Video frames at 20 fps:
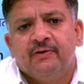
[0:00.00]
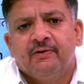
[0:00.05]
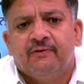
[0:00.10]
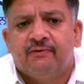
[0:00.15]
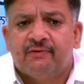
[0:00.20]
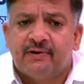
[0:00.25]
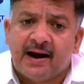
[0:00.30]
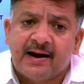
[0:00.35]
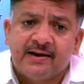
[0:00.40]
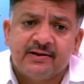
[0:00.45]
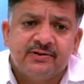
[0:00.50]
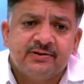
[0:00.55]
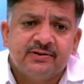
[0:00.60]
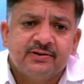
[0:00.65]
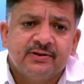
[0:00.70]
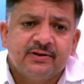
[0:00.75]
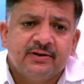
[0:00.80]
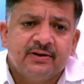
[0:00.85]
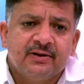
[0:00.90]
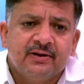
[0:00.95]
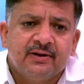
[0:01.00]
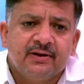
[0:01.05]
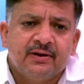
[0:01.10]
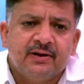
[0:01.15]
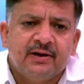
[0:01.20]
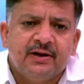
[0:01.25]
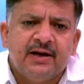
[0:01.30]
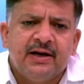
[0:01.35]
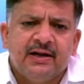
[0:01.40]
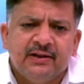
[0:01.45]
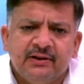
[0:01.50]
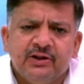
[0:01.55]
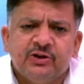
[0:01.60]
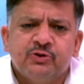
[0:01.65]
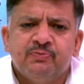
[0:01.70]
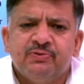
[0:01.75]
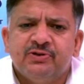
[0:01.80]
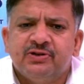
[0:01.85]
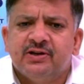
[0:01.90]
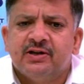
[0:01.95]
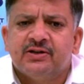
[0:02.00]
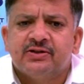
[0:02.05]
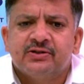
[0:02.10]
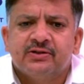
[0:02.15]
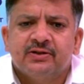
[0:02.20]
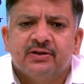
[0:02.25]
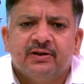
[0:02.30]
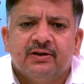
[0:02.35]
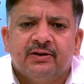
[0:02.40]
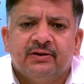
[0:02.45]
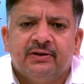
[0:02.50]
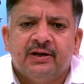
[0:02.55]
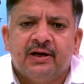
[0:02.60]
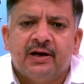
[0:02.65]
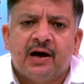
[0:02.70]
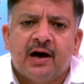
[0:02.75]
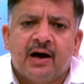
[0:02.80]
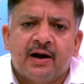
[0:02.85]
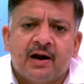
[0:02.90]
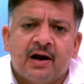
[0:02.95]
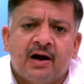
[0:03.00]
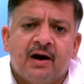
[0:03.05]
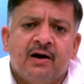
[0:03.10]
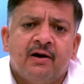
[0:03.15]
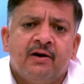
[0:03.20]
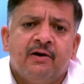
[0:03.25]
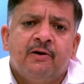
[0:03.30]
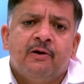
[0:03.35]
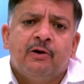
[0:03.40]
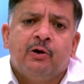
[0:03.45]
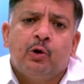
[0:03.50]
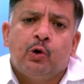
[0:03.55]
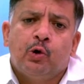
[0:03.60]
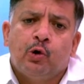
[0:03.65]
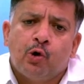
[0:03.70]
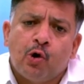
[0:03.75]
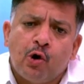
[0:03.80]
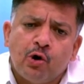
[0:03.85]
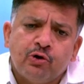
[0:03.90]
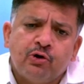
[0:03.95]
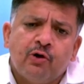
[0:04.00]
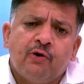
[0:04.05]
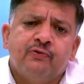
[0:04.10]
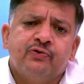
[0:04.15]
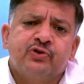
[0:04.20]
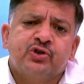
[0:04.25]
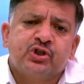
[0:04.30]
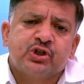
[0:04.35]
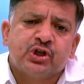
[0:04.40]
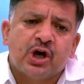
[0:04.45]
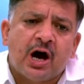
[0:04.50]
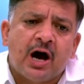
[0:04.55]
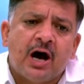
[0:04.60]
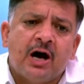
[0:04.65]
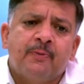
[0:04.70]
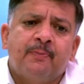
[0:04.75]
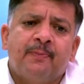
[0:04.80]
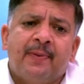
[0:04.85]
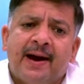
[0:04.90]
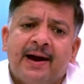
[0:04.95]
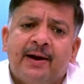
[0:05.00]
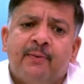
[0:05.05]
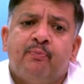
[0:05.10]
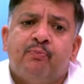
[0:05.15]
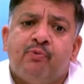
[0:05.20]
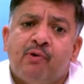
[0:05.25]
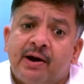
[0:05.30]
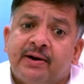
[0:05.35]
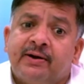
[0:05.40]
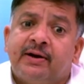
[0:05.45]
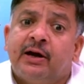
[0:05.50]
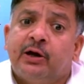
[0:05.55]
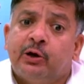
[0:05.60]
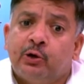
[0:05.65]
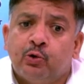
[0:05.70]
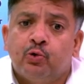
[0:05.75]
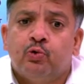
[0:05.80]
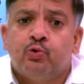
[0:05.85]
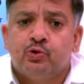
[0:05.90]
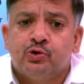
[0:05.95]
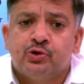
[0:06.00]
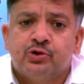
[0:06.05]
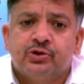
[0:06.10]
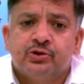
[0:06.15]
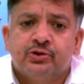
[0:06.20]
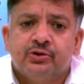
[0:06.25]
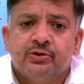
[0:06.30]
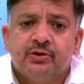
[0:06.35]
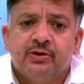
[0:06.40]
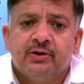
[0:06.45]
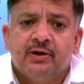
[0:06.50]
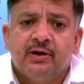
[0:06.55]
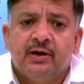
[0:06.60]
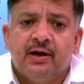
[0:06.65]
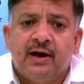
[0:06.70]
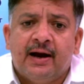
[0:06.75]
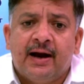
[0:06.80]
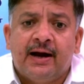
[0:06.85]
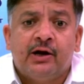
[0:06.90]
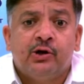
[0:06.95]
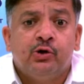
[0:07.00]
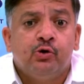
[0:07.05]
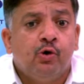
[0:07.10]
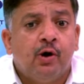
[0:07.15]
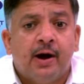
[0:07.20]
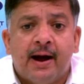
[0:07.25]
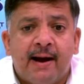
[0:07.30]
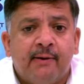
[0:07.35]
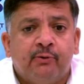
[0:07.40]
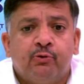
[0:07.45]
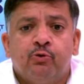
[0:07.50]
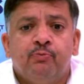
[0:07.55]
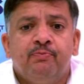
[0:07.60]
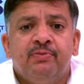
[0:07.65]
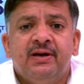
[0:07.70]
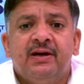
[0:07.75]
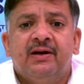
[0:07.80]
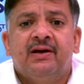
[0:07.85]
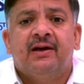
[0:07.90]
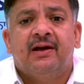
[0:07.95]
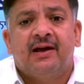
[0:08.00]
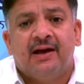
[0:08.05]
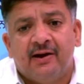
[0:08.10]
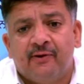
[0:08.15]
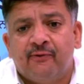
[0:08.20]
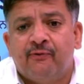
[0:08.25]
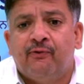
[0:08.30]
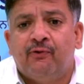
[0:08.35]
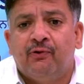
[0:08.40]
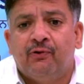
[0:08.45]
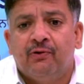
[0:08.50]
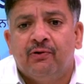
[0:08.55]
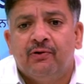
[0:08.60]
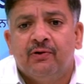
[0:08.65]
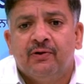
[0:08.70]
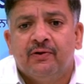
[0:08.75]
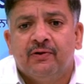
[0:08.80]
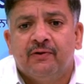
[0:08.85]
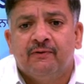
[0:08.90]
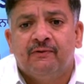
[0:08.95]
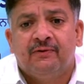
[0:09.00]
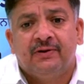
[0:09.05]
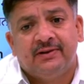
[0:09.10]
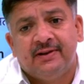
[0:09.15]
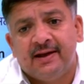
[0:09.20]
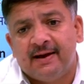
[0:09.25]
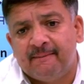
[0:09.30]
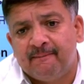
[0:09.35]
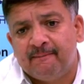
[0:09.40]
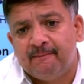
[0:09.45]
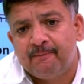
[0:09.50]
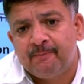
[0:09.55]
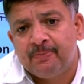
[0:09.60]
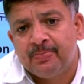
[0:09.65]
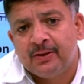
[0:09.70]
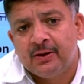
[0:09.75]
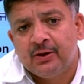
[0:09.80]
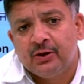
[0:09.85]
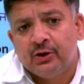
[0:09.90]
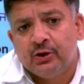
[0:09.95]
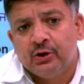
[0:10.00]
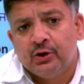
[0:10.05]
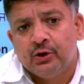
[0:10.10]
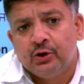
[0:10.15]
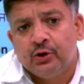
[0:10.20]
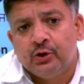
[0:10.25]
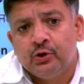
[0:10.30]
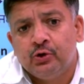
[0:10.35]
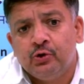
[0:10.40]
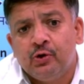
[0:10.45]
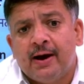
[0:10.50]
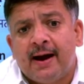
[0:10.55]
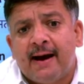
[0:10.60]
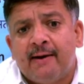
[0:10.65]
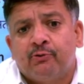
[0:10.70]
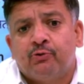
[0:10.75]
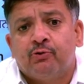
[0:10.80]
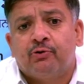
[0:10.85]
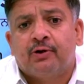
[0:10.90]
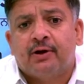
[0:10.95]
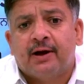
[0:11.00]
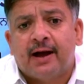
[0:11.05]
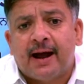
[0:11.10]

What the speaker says: Friends, in this business there are a lot of sharp and pointed tools and you have to be careful with them. You have to